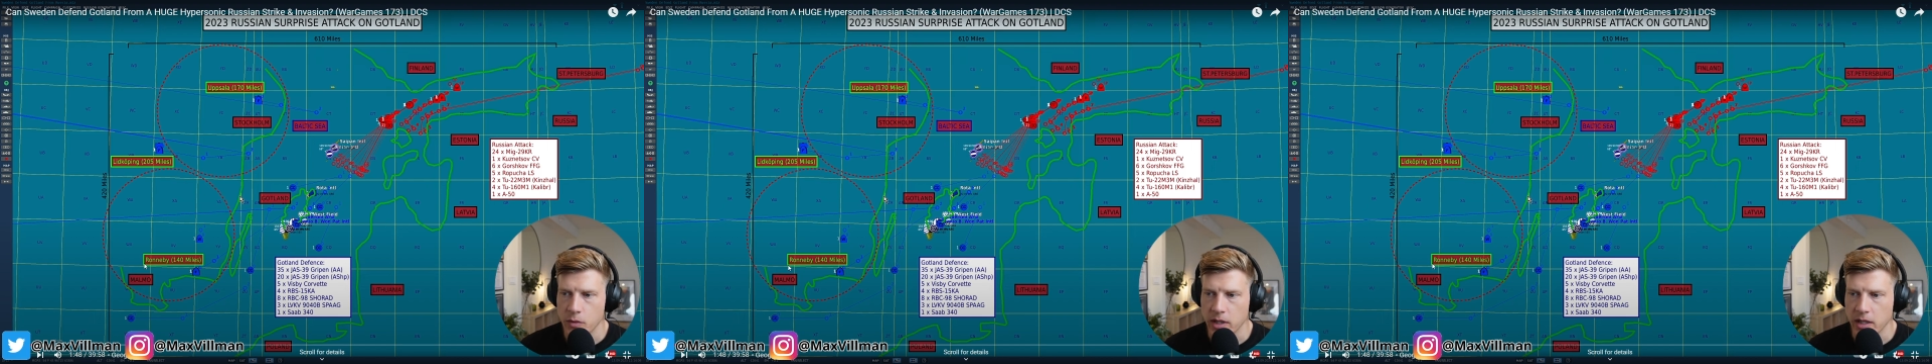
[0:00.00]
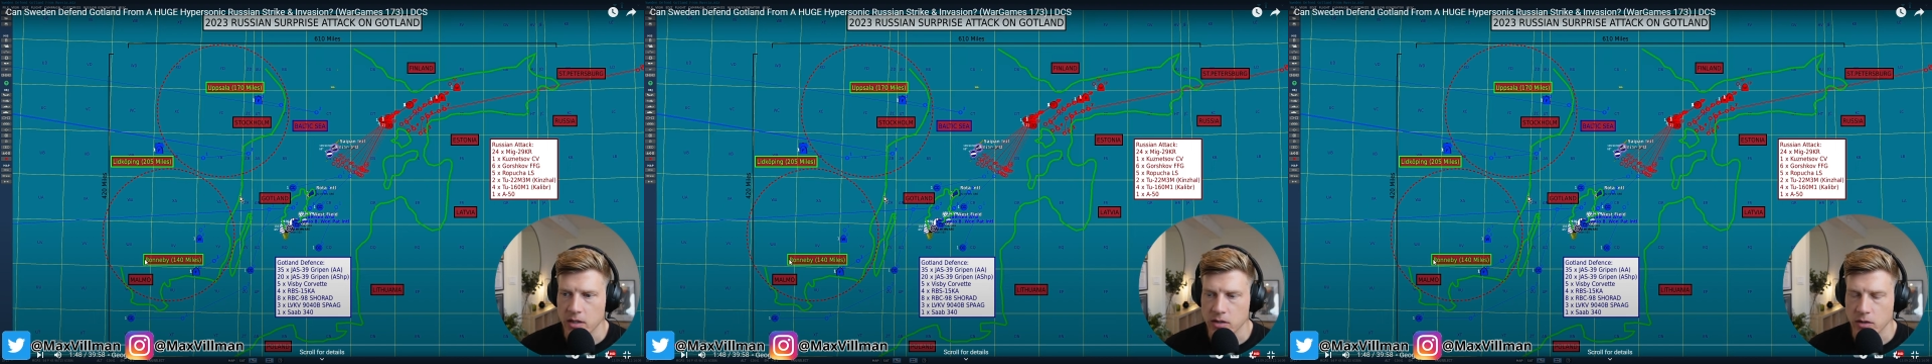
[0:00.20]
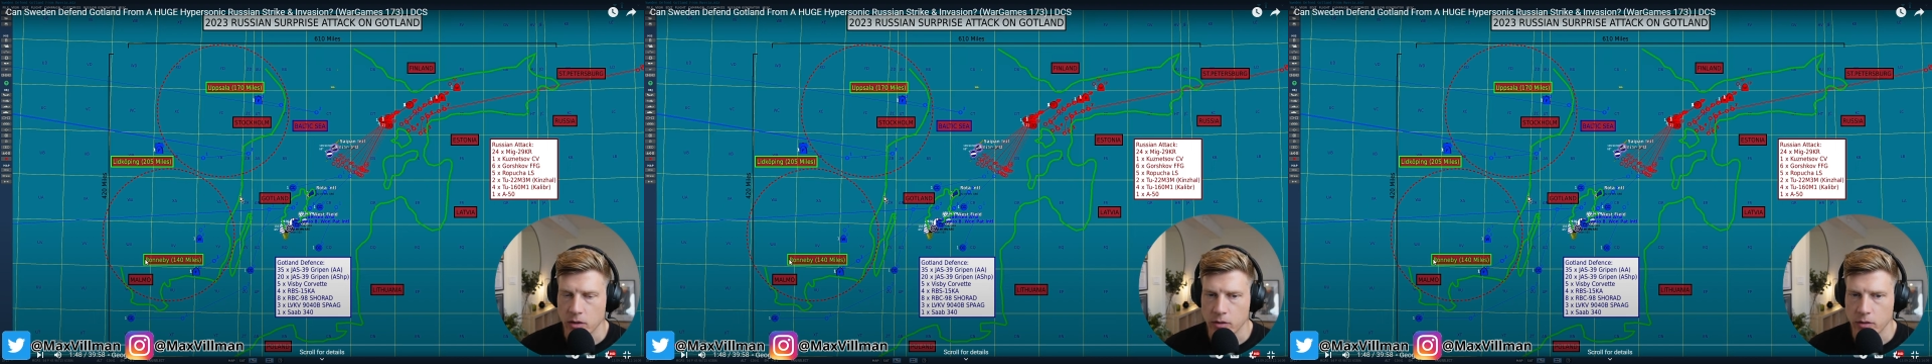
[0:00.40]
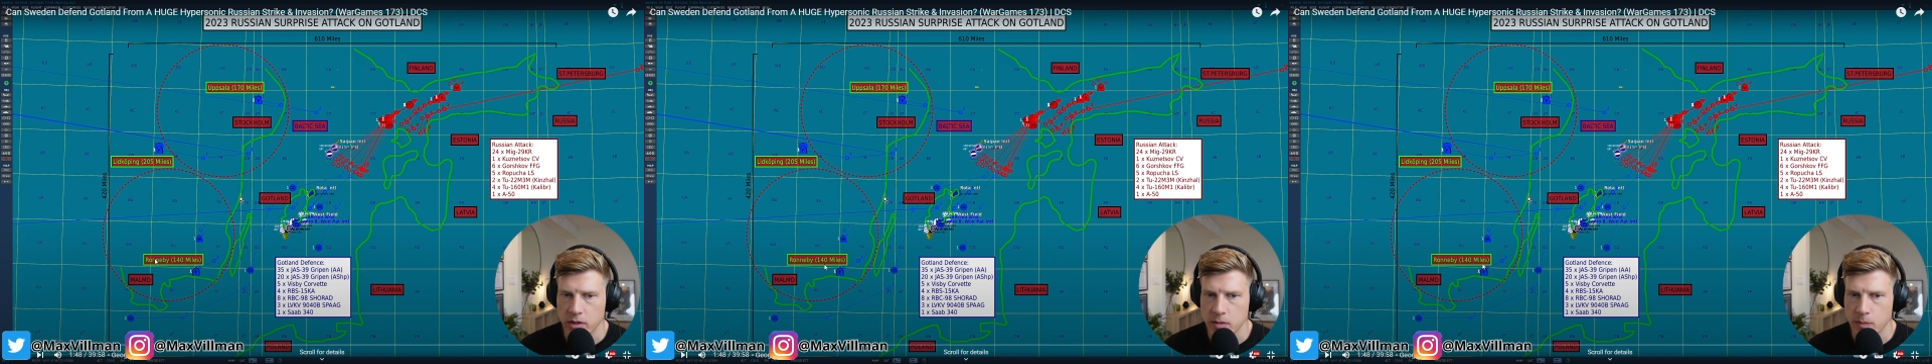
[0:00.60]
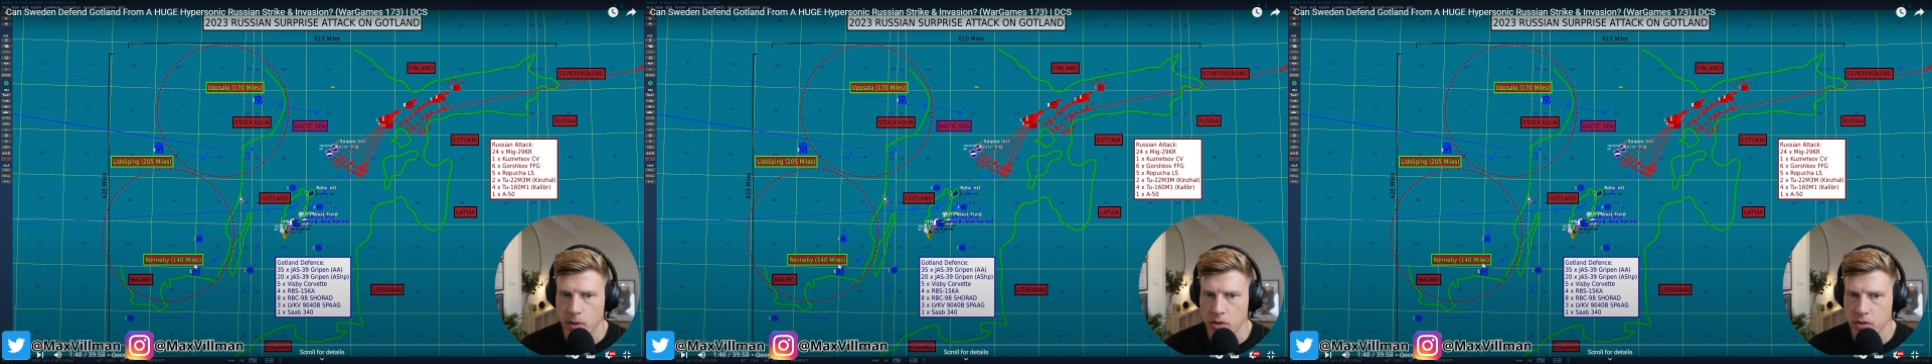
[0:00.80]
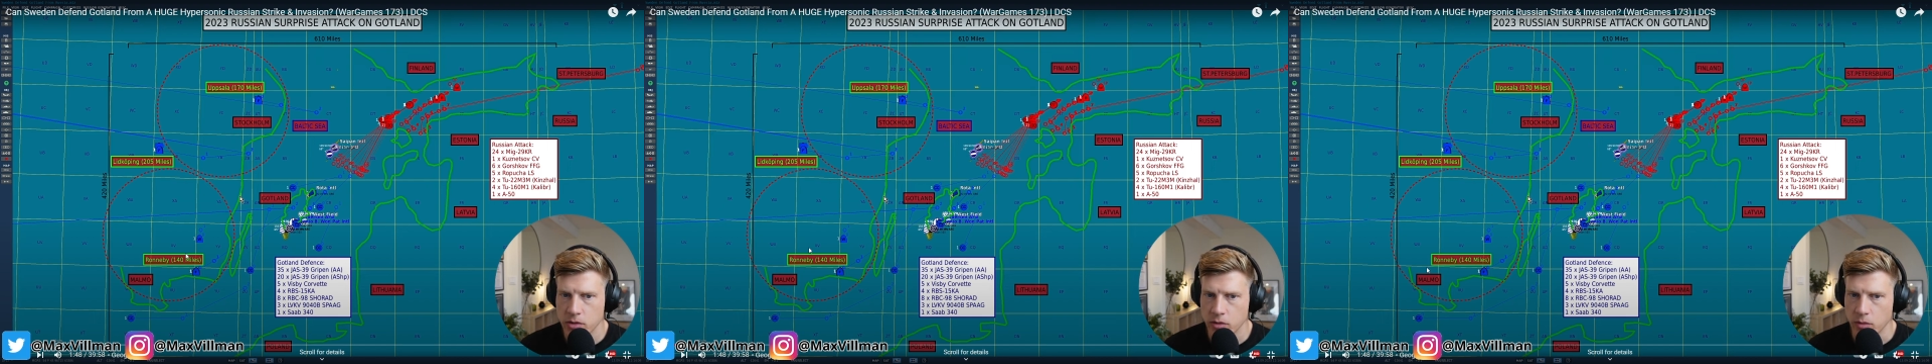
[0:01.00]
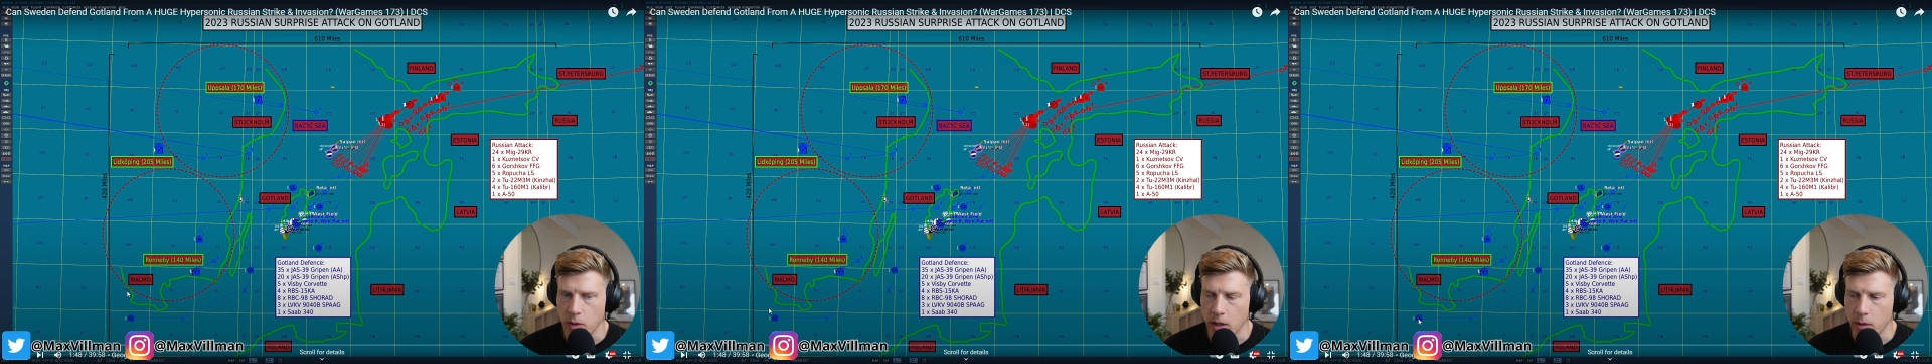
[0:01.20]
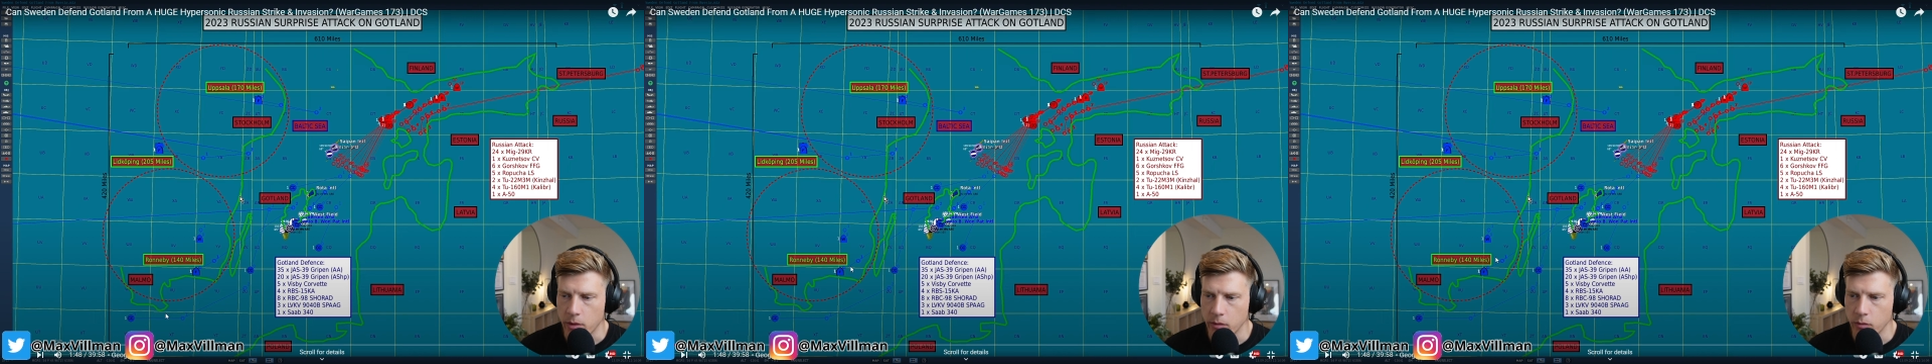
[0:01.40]
we can start to disperse to
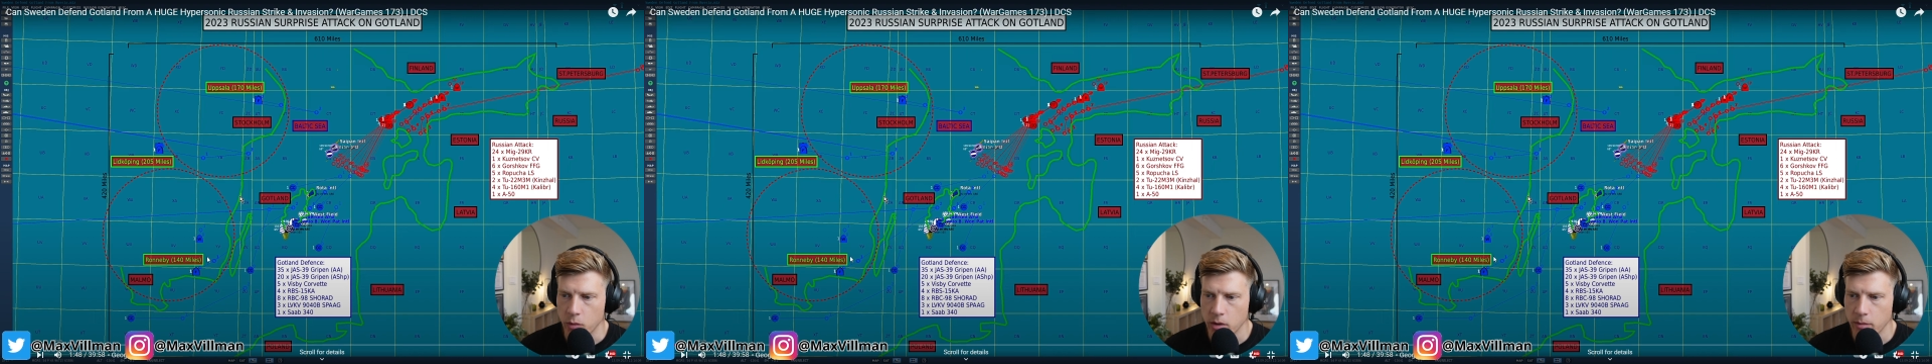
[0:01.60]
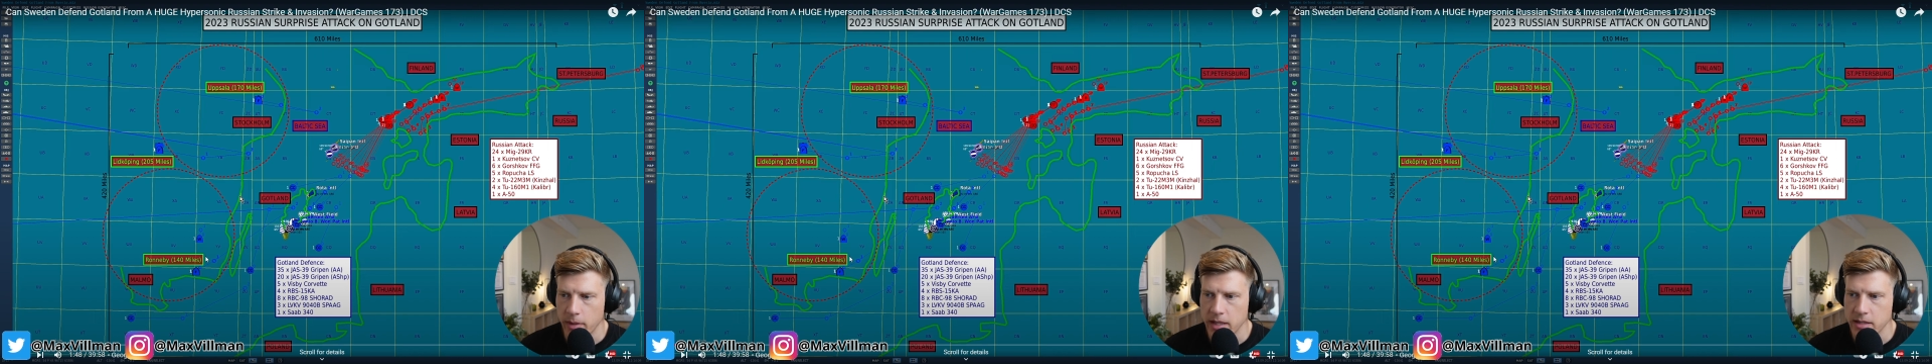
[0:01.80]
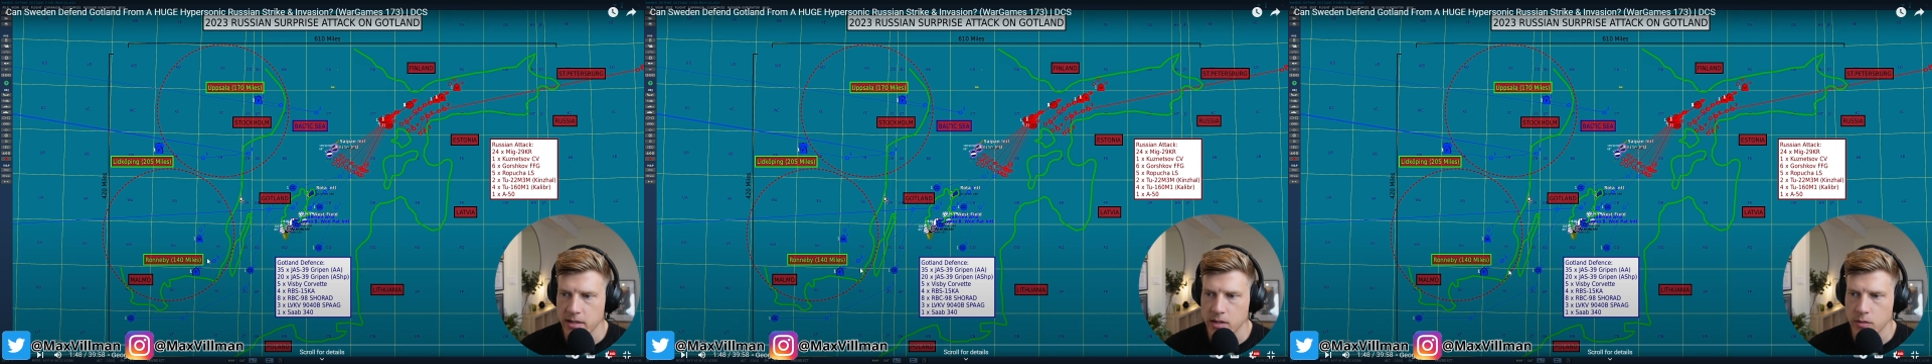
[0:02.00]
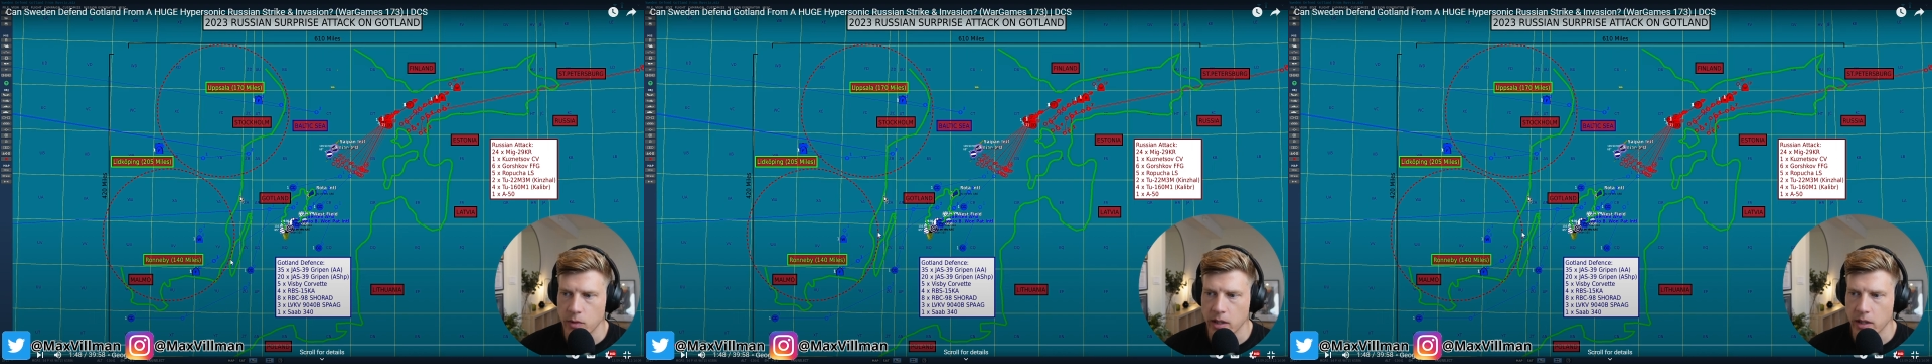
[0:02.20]
our war bases,